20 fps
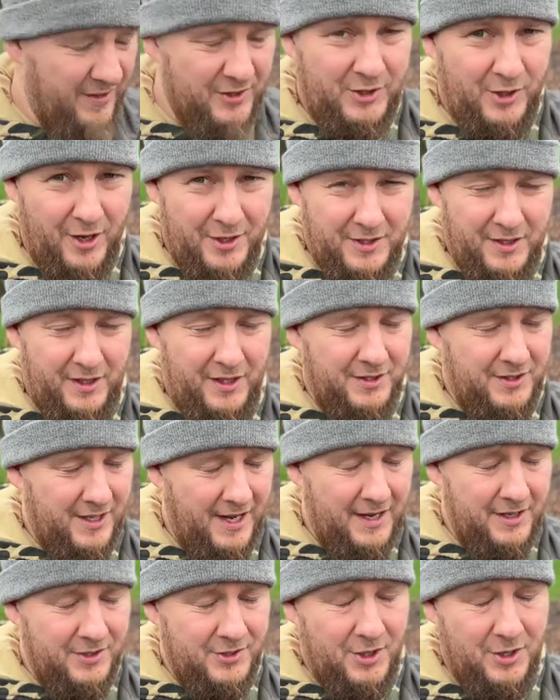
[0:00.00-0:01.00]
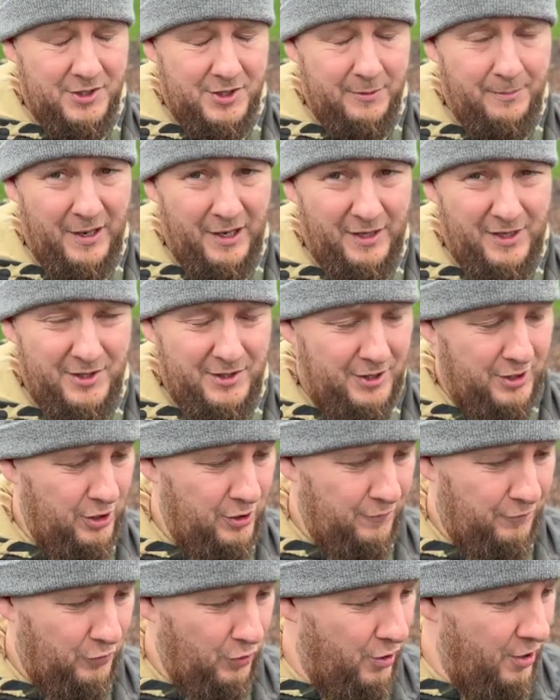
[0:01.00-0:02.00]
the size of the container, size of the buckets that
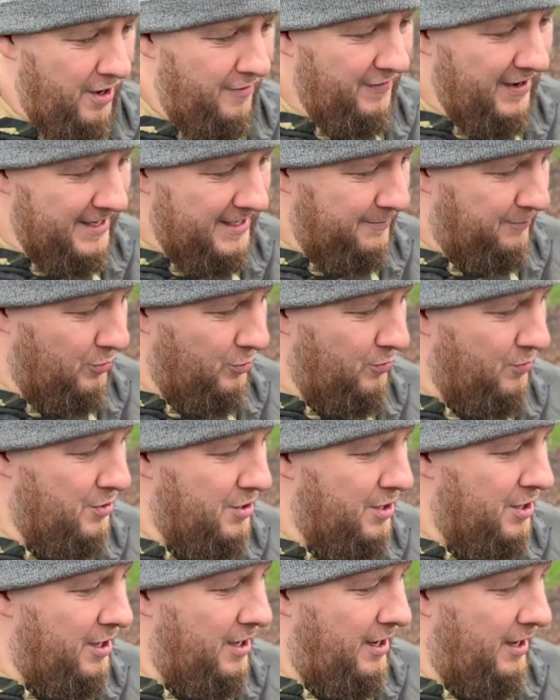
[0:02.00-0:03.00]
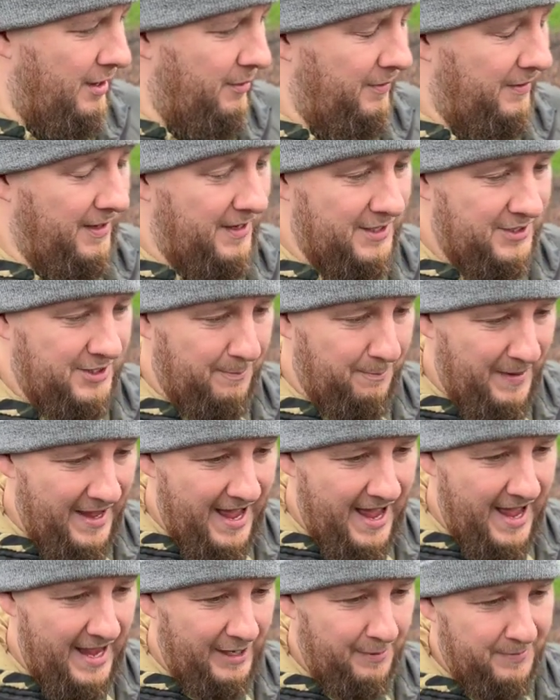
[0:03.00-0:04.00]
you've got available, whether that's a
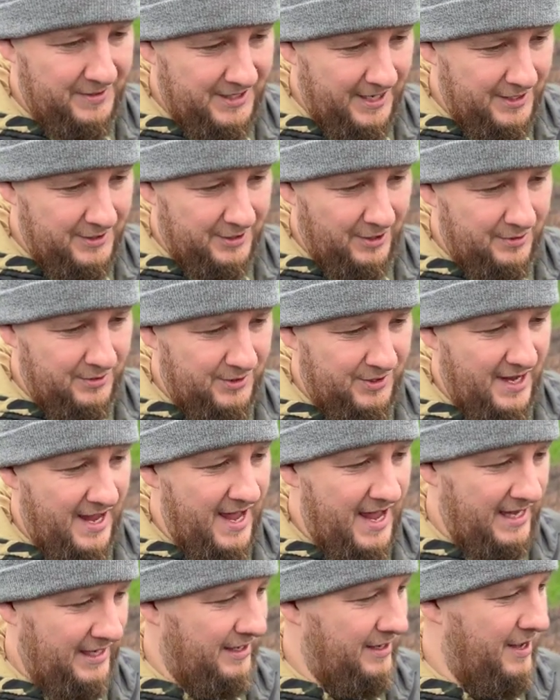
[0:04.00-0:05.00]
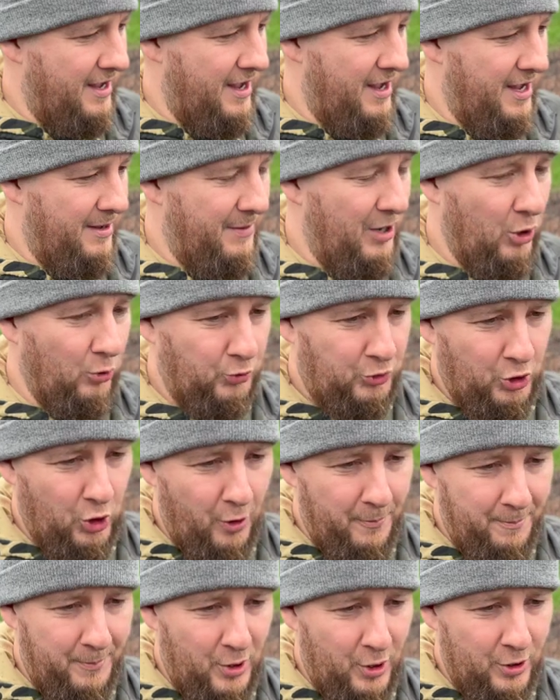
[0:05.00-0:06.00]
bag, a potato sack, an old
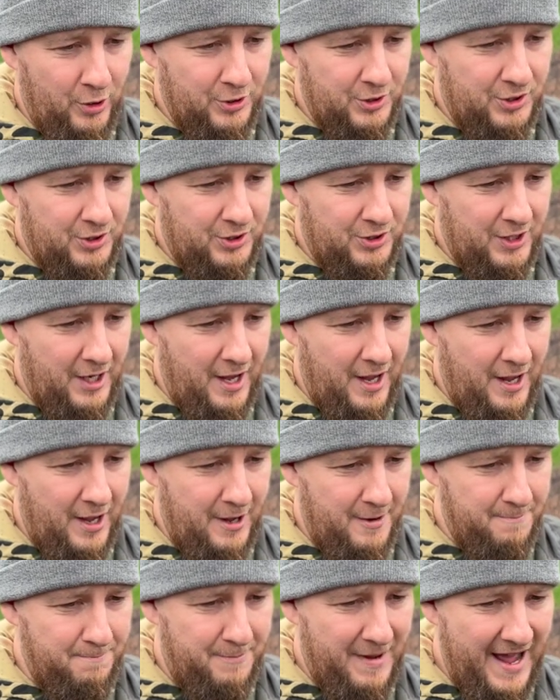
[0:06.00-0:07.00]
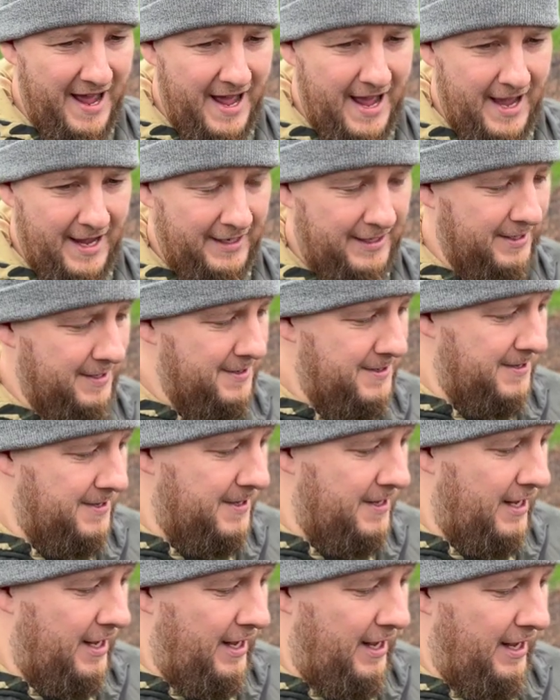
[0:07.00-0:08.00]
compost bag,
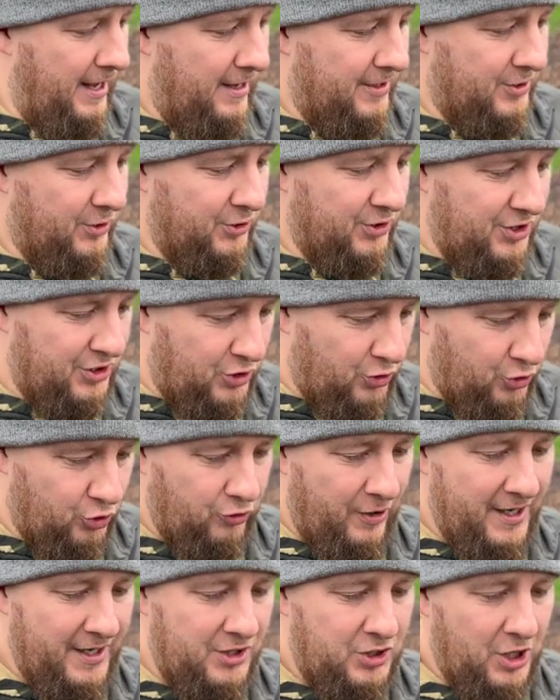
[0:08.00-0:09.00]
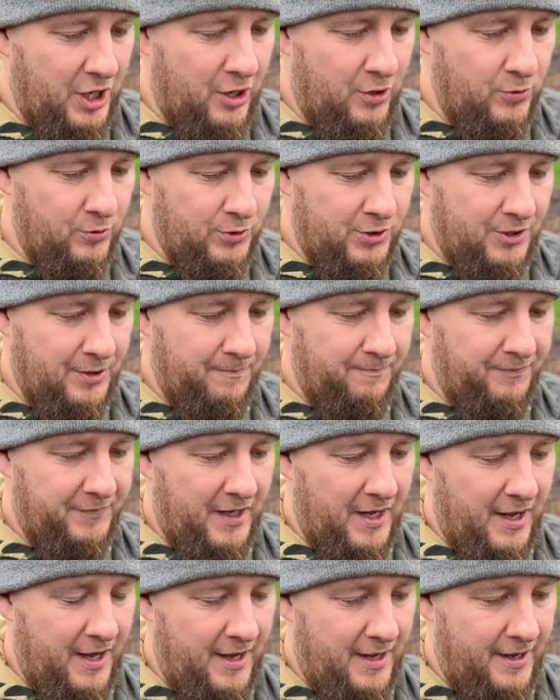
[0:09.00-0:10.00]
as long as it's got drainage holes.
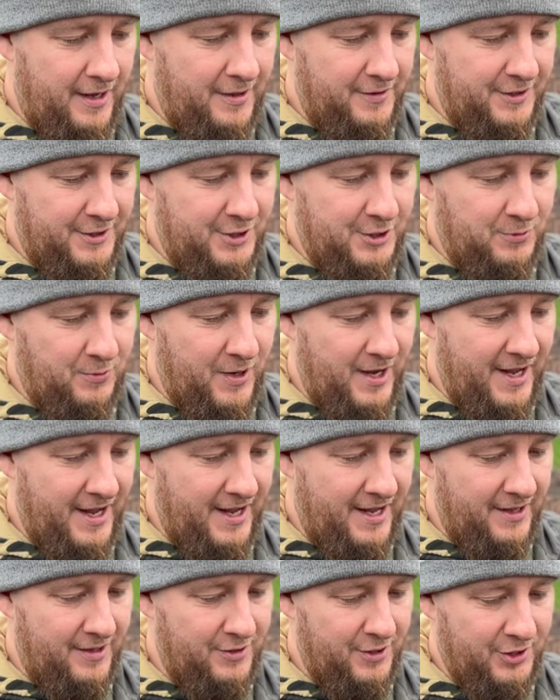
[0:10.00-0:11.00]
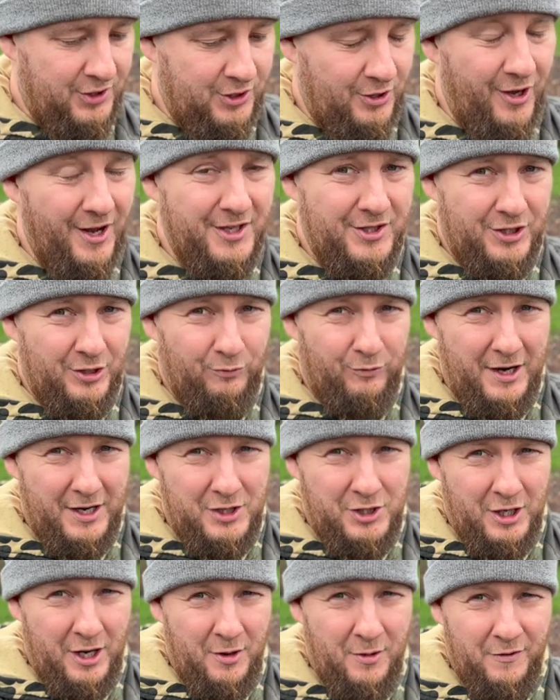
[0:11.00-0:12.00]
This is where the size to
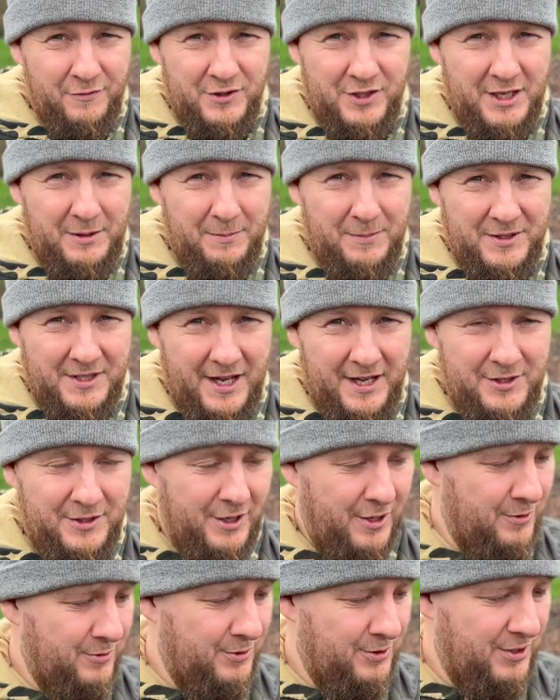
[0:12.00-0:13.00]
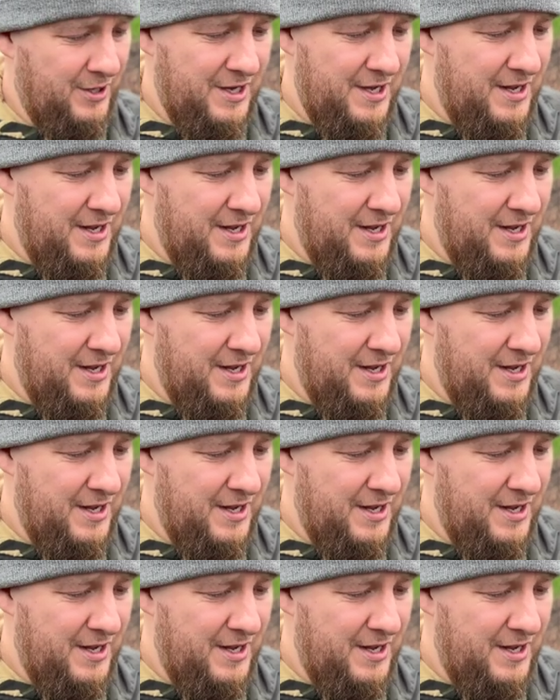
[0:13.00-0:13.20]
ratio of seed potatoes